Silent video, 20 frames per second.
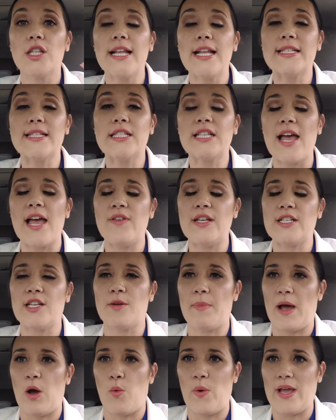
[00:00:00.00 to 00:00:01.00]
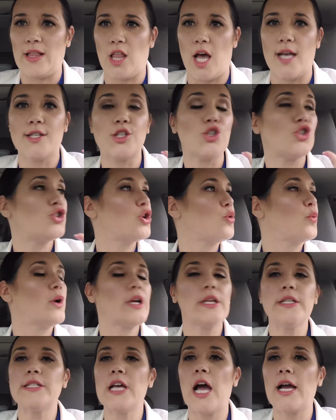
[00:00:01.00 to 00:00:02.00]
Let's dive into about weight loss. So
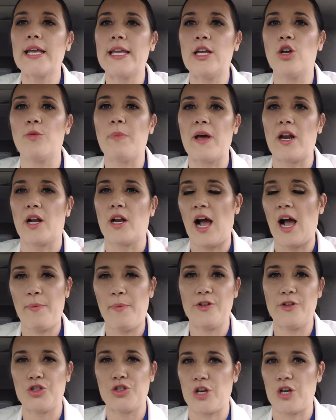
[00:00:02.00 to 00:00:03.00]
we're going to talk here about a couple of